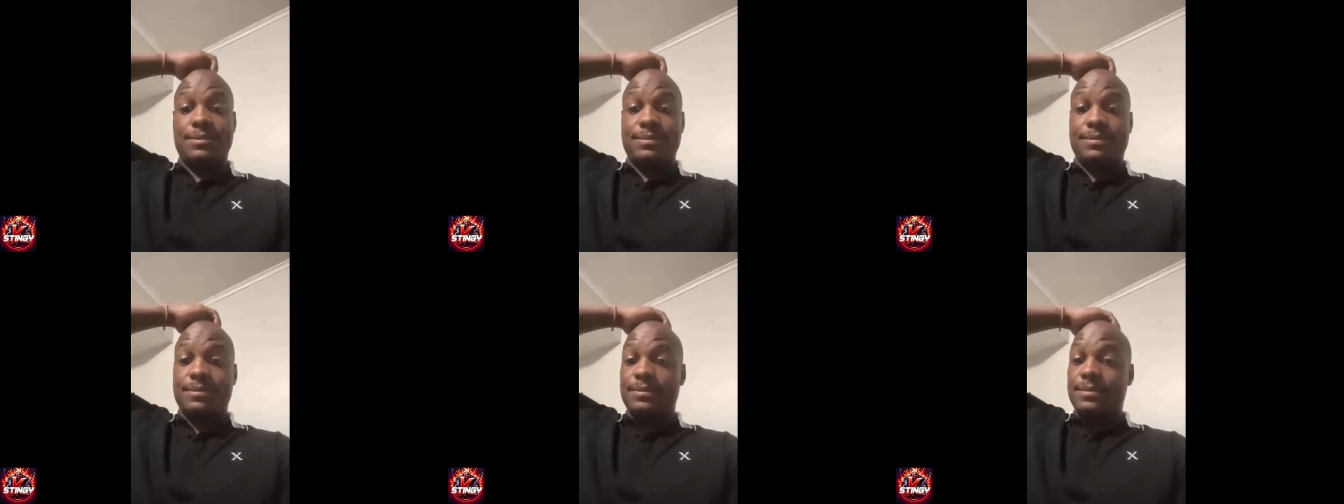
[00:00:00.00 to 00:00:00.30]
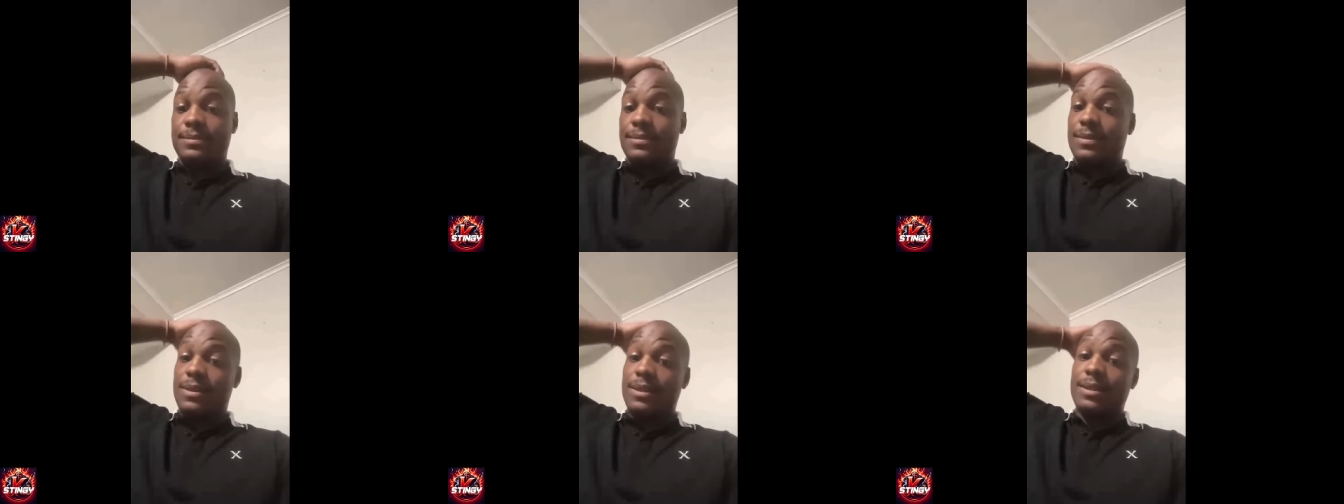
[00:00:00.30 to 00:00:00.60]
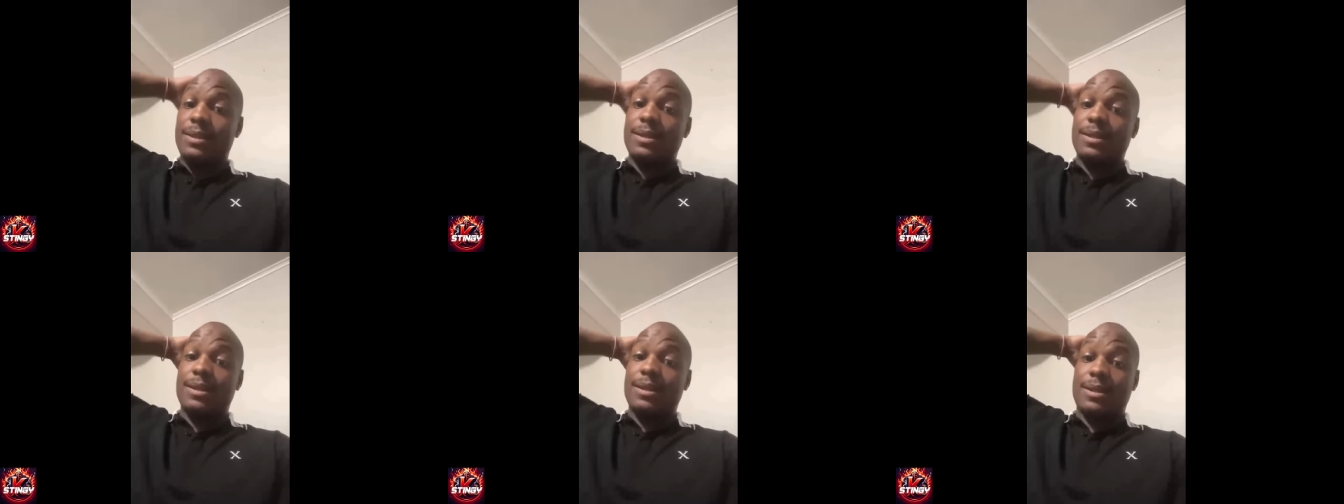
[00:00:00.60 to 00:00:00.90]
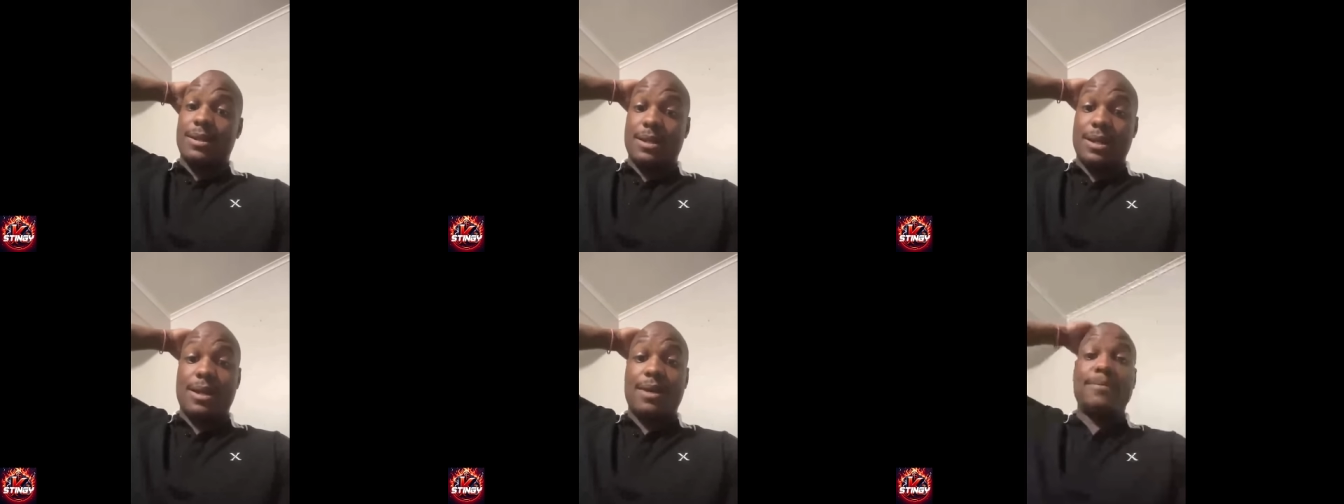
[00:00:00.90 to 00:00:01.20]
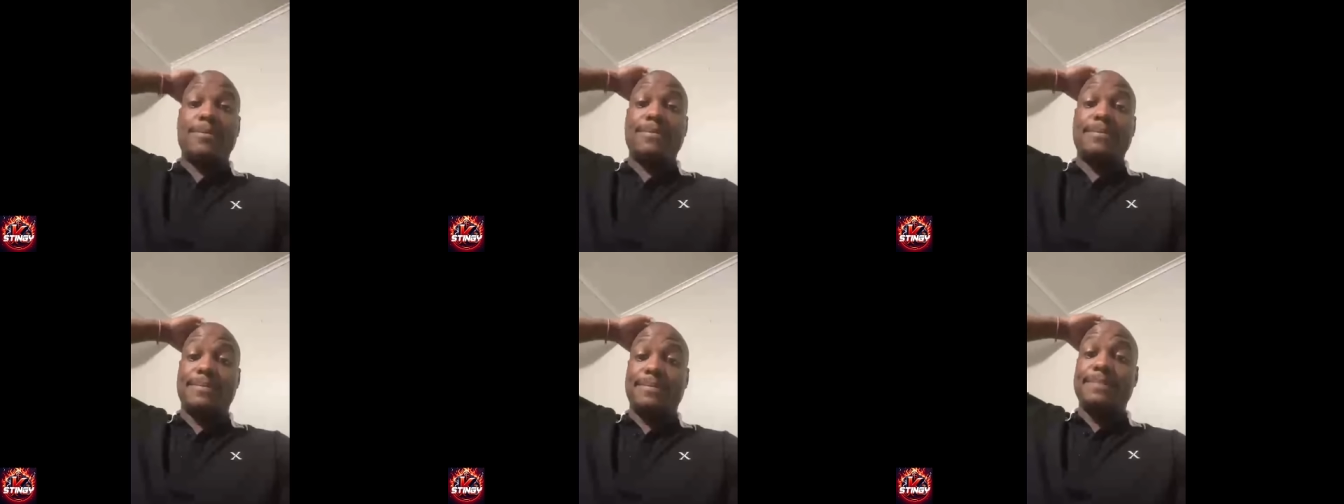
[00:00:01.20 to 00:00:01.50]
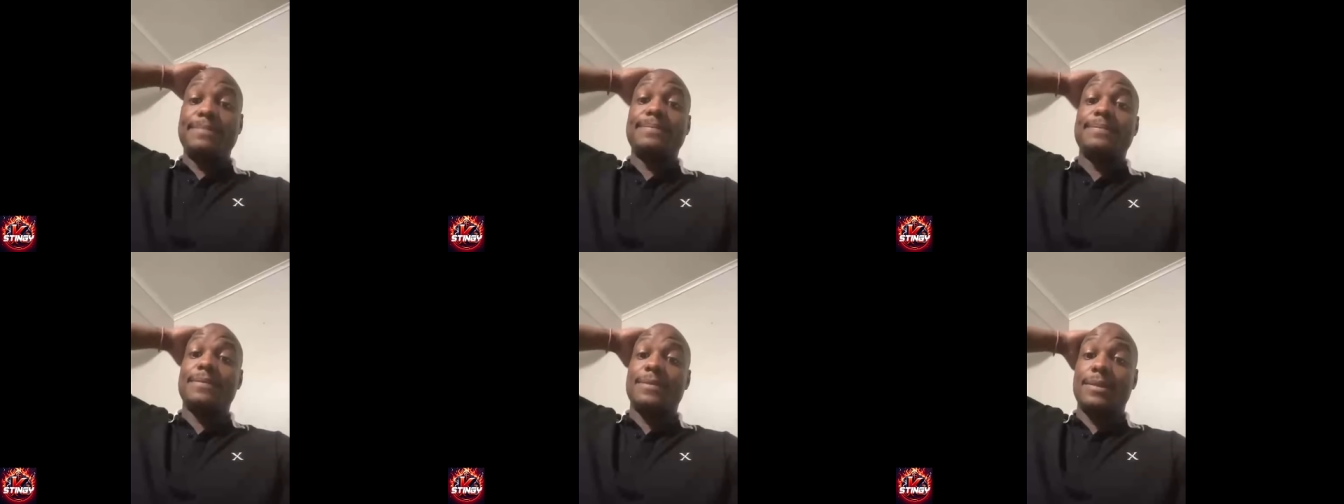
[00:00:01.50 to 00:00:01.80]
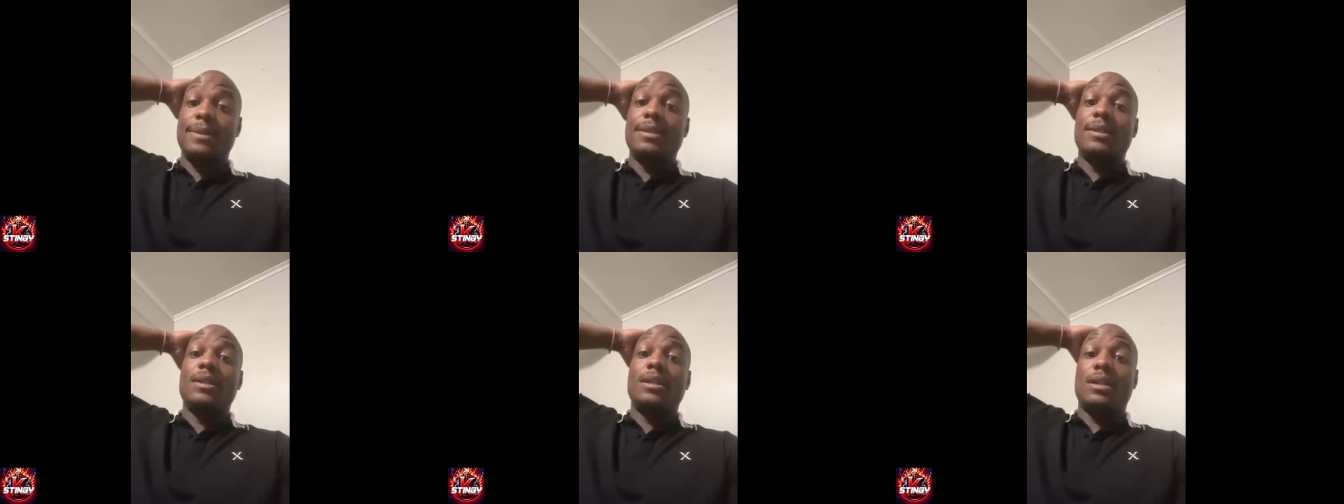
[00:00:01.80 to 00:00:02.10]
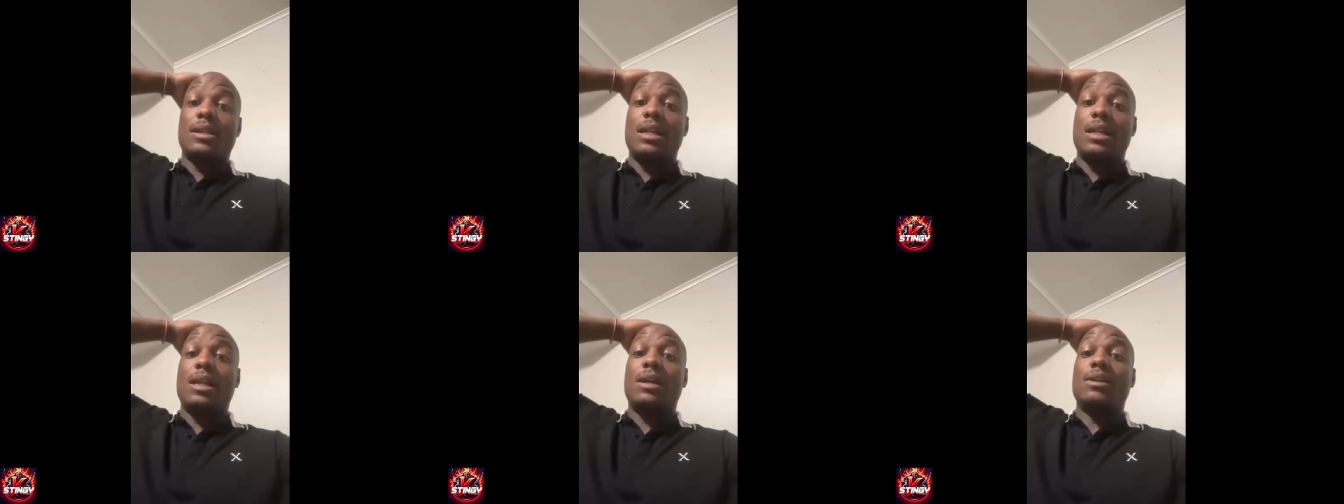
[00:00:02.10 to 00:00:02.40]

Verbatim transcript: Clout. Clout serious, boy.